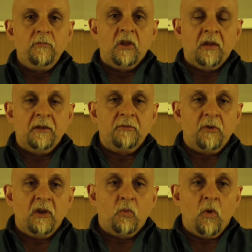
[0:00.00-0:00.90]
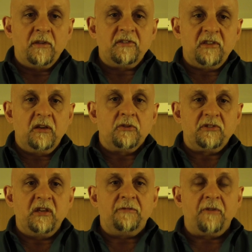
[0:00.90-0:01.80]
in in one single
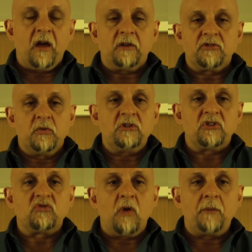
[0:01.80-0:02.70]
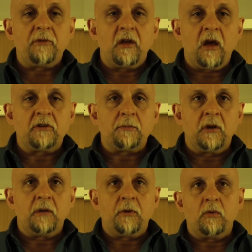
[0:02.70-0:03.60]
C file, so we just swap that out
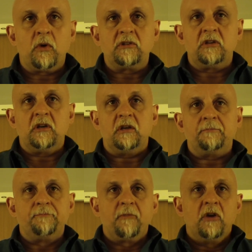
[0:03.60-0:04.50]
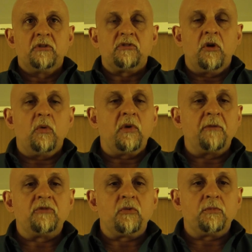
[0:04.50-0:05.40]
depending upon what you need. So all we
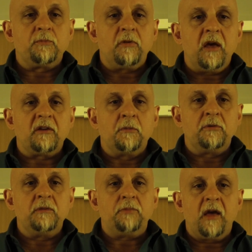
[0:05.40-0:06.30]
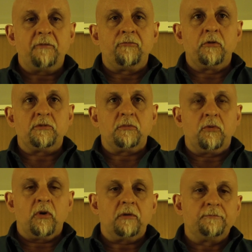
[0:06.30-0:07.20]
have to pl complete platform
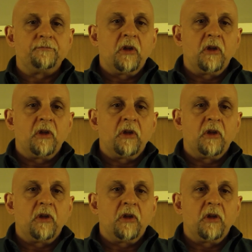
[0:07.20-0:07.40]
support.